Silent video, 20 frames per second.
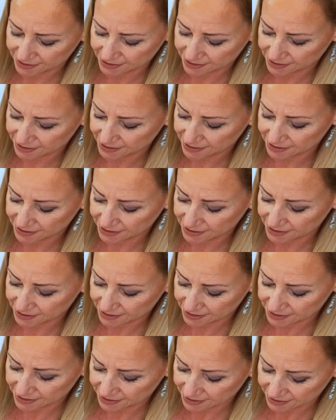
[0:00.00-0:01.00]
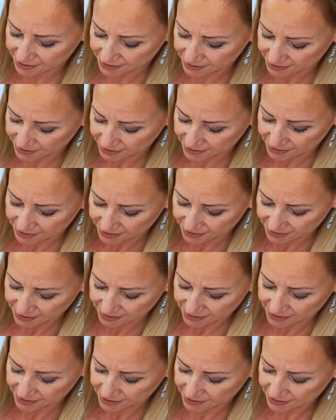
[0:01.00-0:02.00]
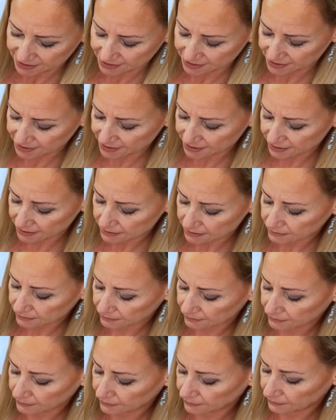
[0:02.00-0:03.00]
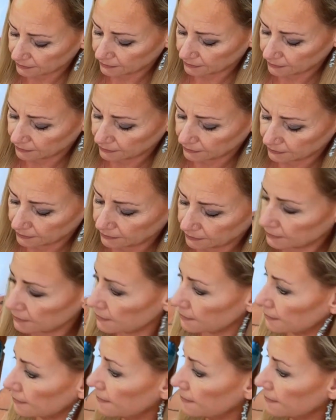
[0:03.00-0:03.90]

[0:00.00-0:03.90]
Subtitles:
Nobody speaks.